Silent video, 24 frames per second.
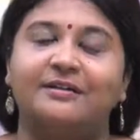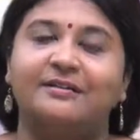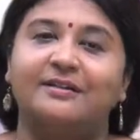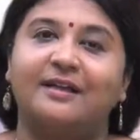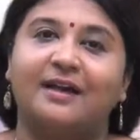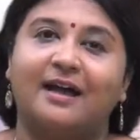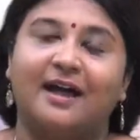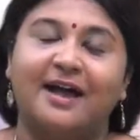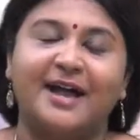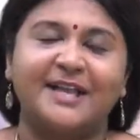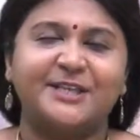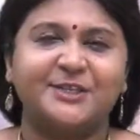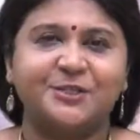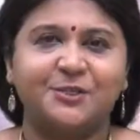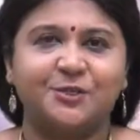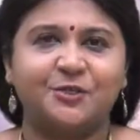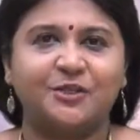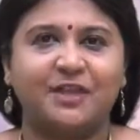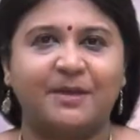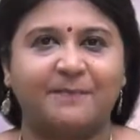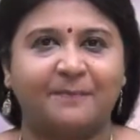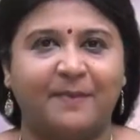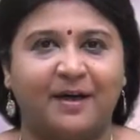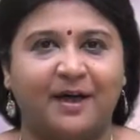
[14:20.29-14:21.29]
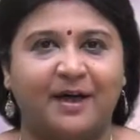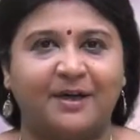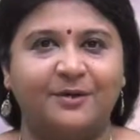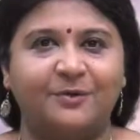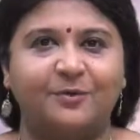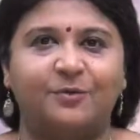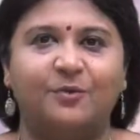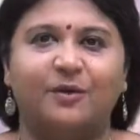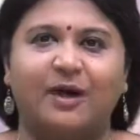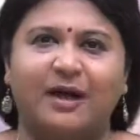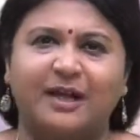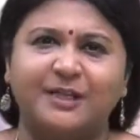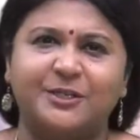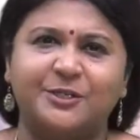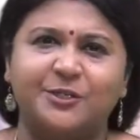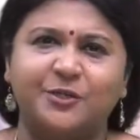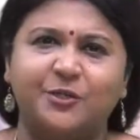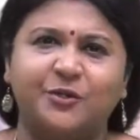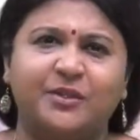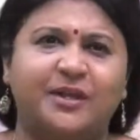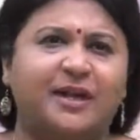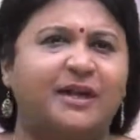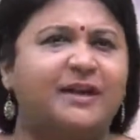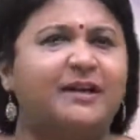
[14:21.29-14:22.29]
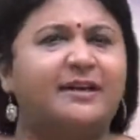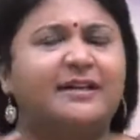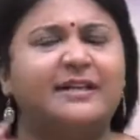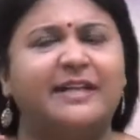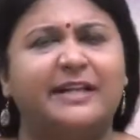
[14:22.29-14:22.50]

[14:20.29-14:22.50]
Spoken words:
the Achyutha Bhanu, Achyutha